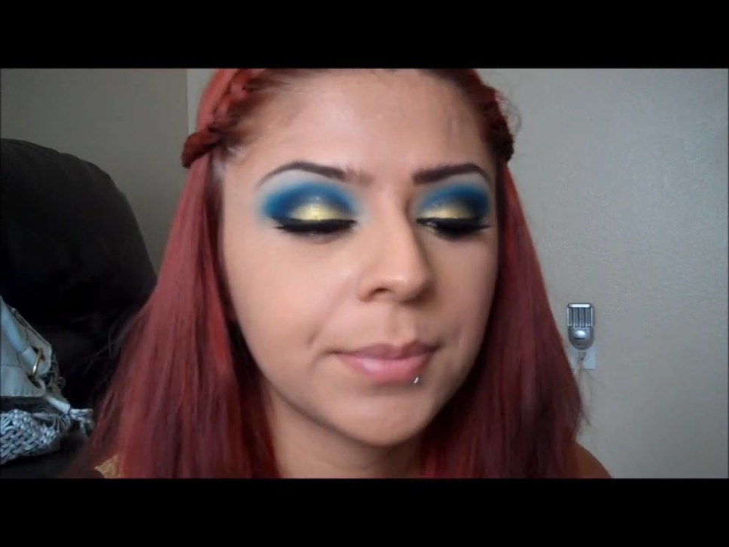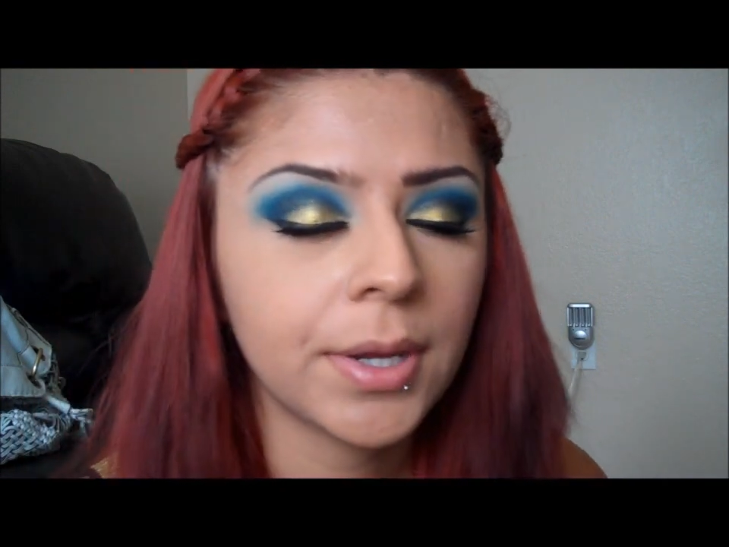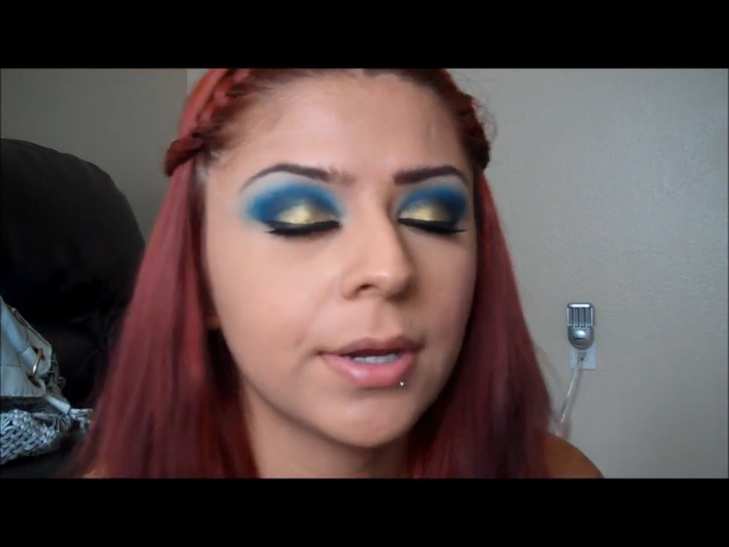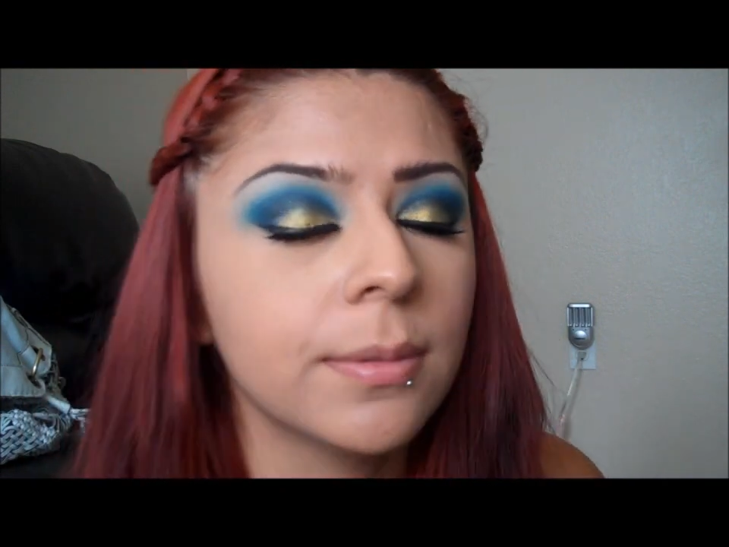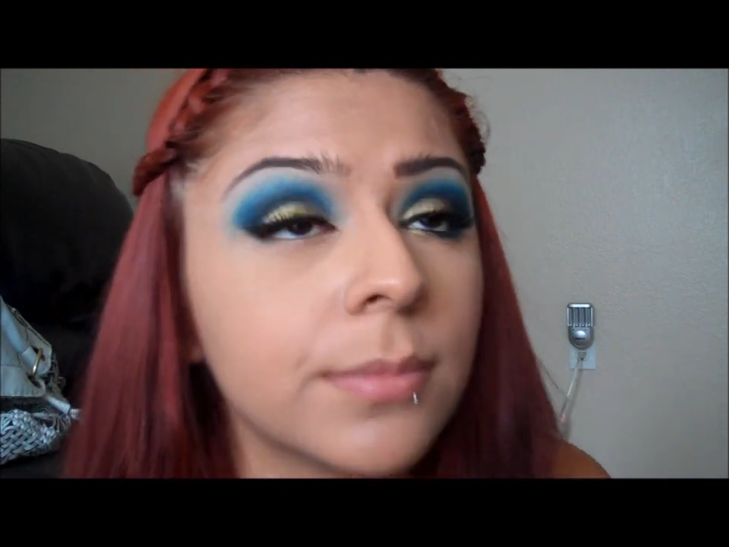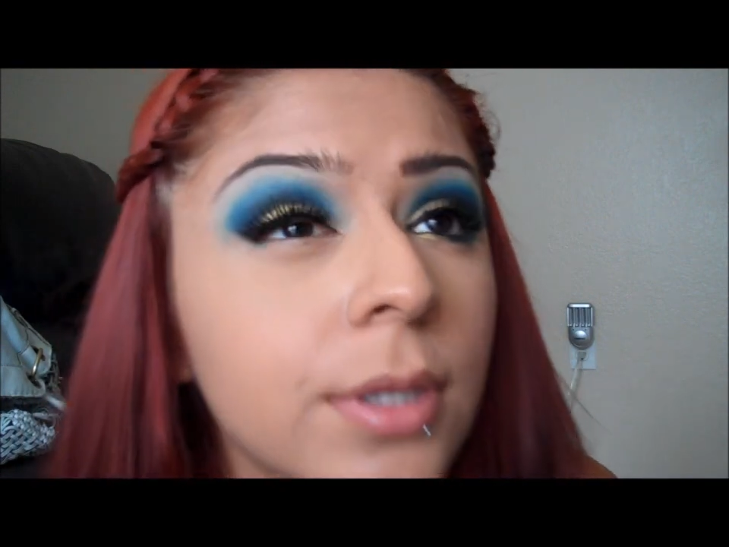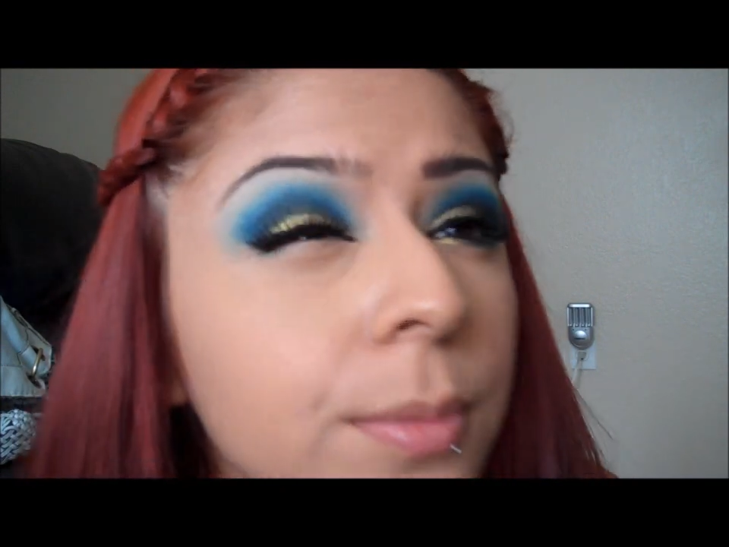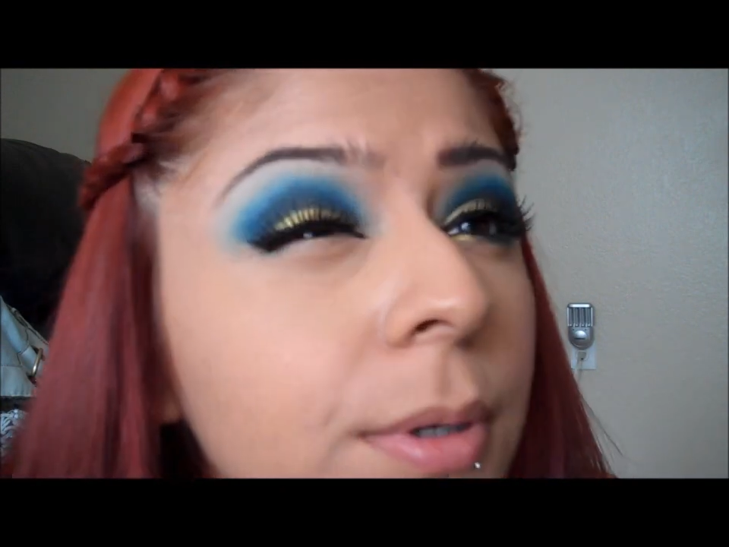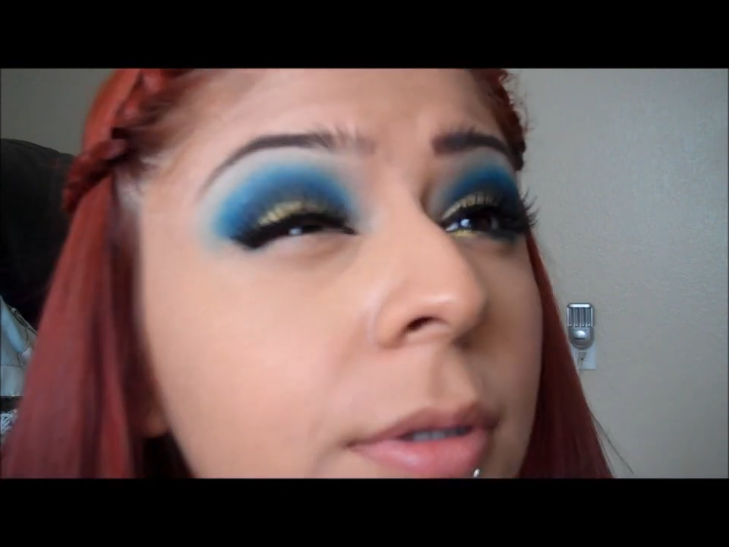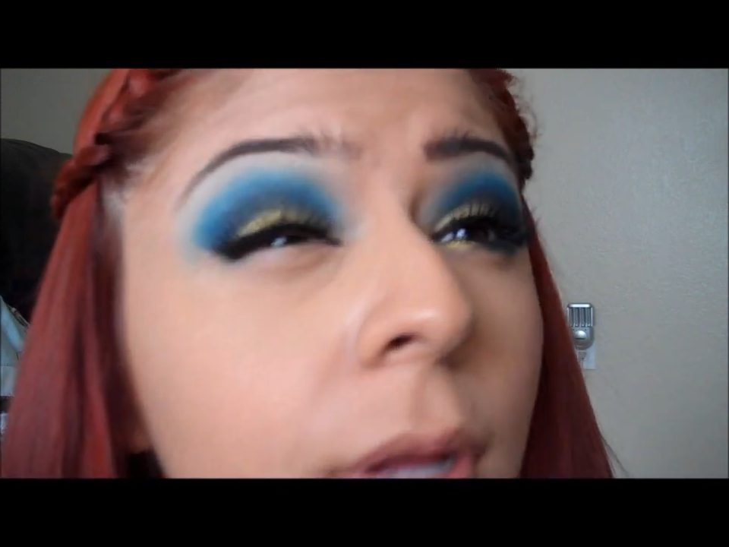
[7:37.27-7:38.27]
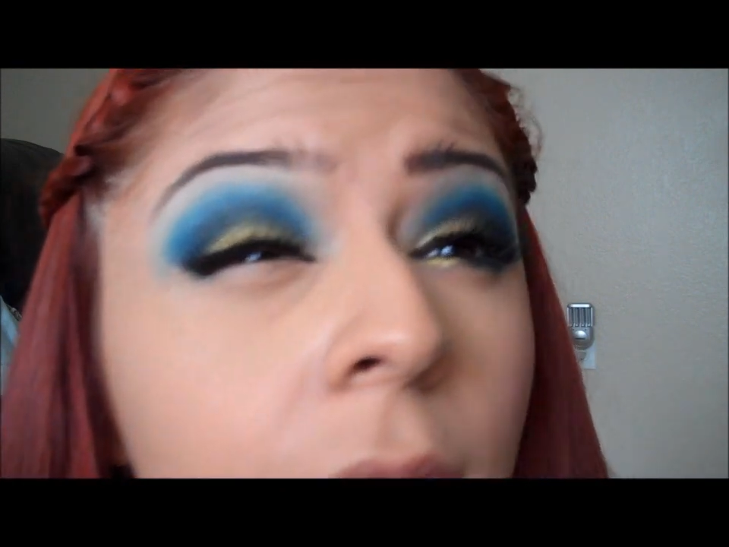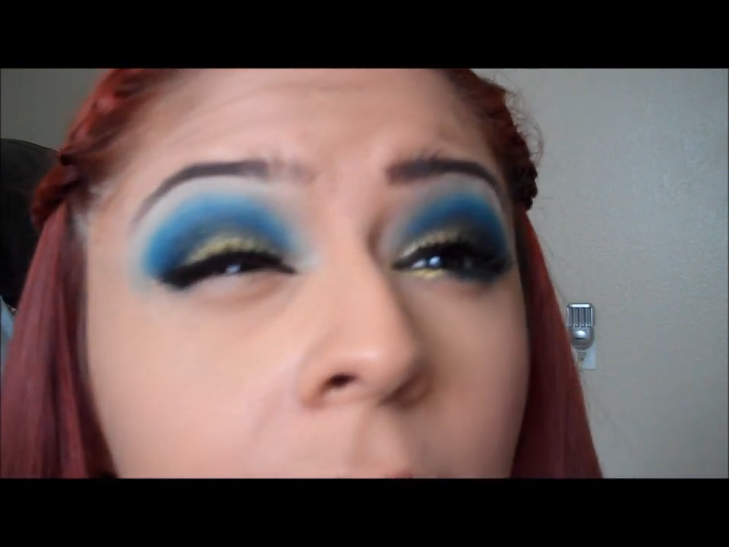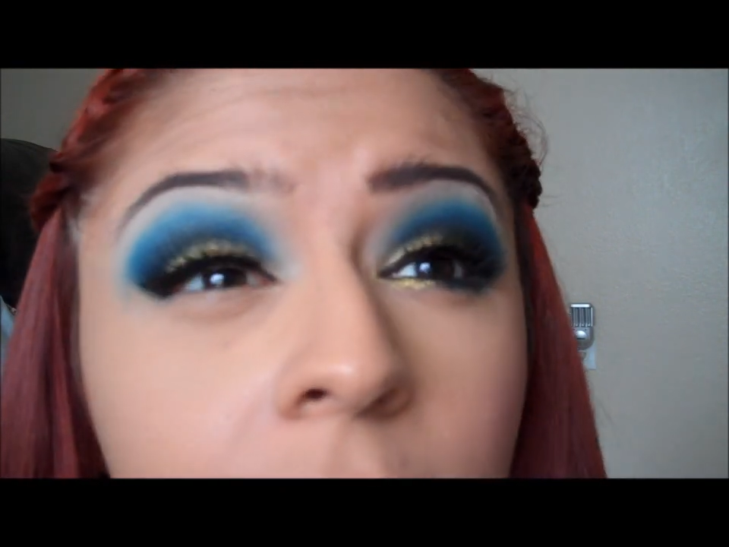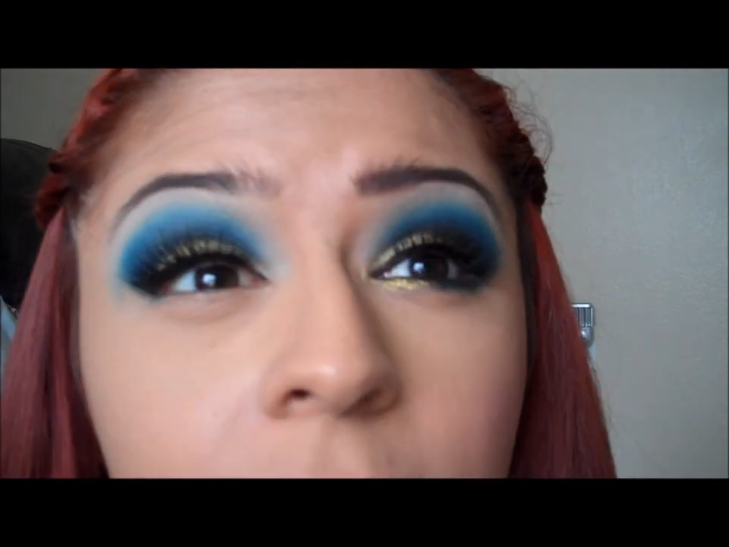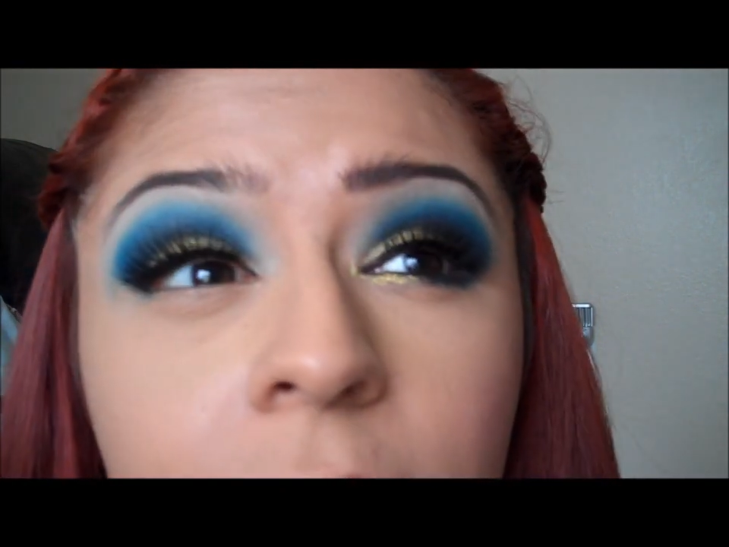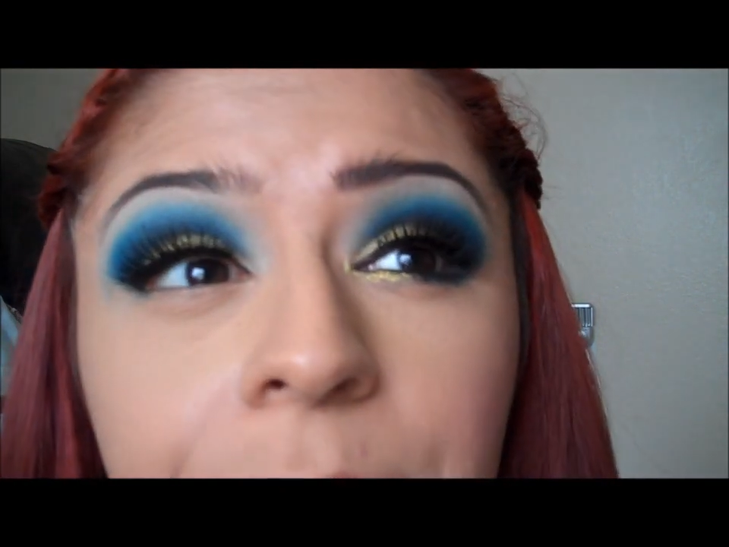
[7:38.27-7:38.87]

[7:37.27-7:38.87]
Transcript: But they're real long